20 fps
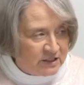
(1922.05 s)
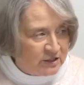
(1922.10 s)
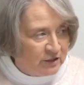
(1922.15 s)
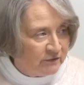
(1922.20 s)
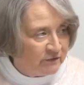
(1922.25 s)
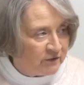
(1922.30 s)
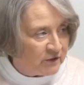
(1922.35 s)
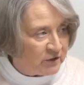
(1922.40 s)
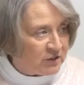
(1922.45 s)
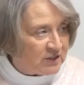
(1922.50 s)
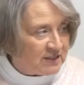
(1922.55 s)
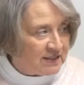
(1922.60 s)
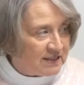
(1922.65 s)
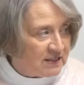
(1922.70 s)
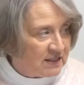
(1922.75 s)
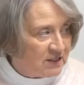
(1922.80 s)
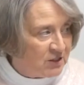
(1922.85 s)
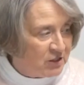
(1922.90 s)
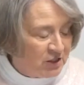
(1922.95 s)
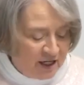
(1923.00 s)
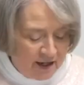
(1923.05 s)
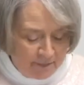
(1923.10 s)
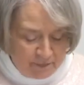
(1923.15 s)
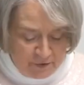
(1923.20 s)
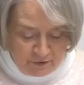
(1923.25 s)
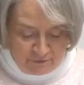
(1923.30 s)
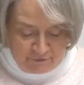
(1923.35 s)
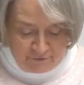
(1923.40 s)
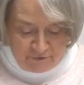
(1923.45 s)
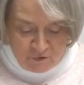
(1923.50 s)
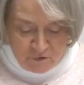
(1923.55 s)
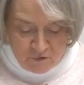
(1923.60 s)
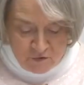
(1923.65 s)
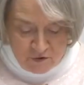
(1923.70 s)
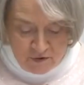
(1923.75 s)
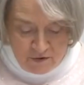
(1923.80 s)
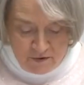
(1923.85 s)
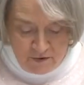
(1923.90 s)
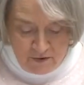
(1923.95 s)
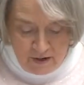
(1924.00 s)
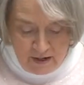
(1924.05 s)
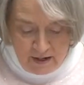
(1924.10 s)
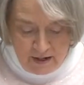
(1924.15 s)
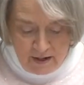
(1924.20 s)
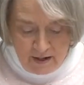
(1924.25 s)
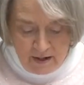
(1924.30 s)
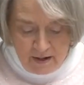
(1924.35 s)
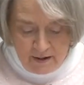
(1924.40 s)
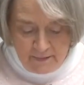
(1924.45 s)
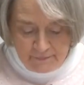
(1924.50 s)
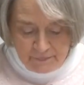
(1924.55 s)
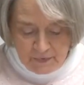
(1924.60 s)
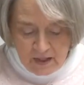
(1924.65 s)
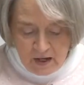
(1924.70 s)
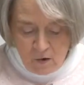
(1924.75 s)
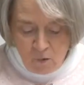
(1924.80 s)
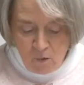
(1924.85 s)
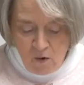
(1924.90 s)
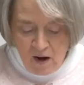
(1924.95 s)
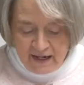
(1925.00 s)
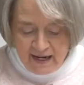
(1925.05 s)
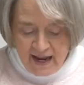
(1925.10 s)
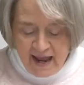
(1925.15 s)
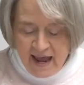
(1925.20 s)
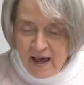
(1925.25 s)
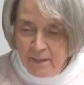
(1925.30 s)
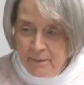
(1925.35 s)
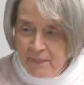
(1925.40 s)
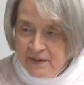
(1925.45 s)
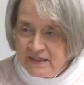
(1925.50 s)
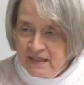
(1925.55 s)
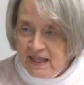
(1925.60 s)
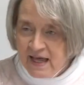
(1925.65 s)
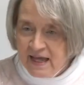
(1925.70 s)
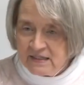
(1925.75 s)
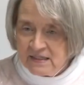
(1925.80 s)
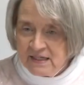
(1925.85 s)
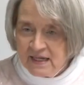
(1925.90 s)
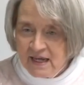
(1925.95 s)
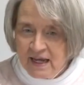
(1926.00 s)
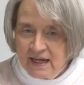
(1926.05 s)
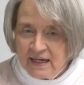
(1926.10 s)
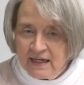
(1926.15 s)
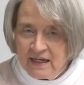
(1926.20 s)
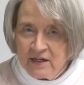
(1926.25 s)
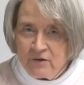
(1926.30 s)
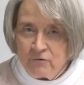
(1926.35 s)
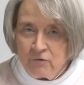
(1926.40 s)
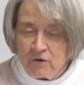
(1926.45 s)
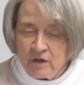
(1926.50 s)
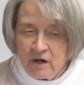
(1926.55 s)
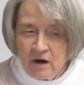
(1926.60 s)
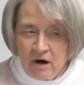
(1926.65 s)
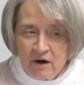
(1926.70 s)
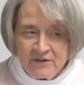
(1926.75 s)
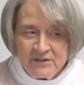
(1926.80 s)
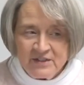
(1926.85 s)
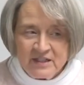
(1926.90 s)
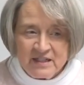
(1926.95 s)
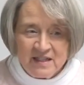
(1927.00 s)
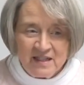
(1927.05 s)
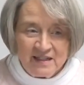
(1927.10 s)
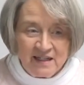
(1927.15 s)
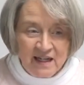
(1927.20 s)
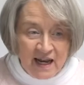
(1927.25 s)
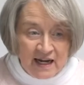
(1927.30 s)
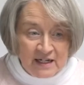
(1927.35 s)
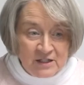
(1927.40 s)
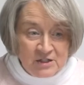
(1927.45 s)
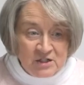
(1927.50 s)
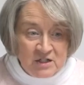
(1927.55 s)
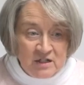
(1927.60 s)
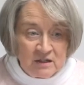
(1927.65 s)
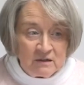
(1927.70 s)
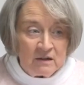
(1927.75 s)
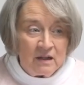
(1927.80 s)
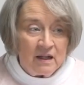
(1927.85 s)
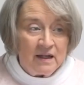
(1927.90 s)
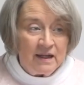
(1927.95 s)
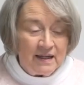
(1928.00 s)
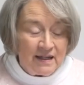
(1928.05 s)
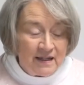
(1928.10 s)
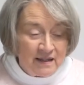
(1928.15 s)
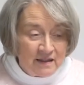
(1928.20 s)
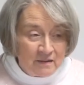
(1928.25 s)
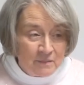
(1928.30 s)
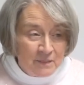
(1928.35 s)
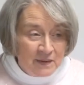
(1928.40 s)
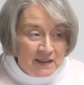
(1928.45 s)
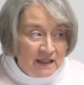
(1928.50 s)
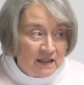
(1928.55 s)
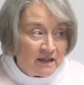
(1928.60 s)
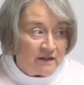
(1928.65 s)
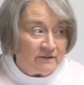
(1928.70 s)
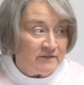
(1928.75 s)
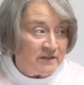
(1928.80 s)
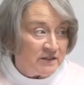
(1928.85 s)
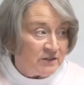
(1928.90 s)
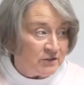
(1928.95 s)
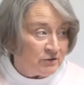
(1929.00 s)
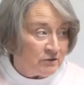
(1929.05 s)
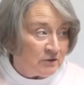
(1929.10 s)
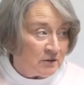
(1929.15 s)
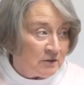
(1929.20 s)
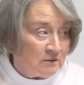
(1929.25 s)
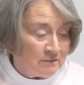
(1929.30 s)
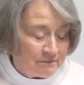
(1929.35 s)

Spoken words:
two verses in chapter 4. What happened that day in regard to the national enemy of Israel?